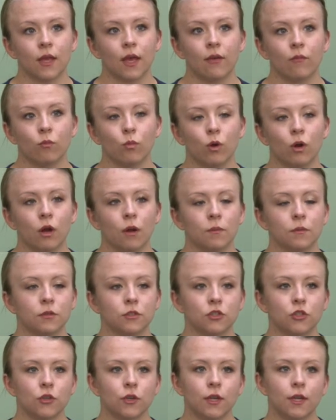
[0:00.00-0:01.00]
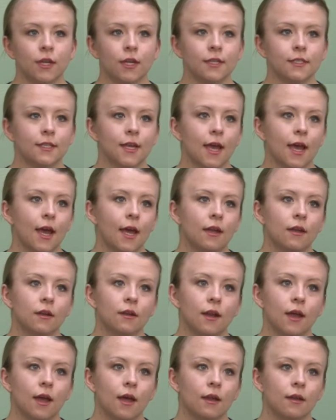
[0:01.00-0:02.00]
have more opportunity to add
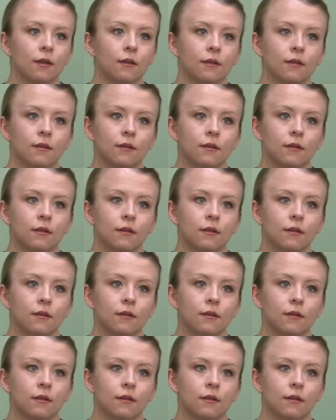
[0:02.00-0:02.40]
and add.